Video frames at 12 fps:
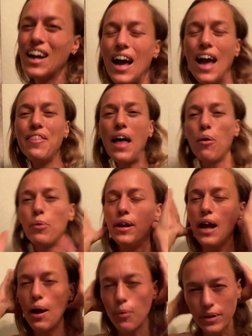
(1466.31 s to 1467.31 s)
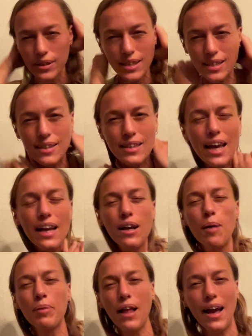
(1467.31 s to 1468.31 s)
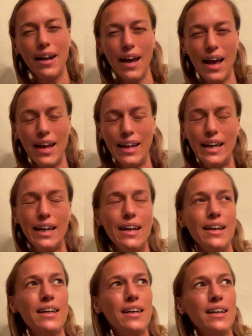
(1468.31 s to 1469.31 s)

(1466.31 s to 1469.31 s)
And that would, I would think, apply to any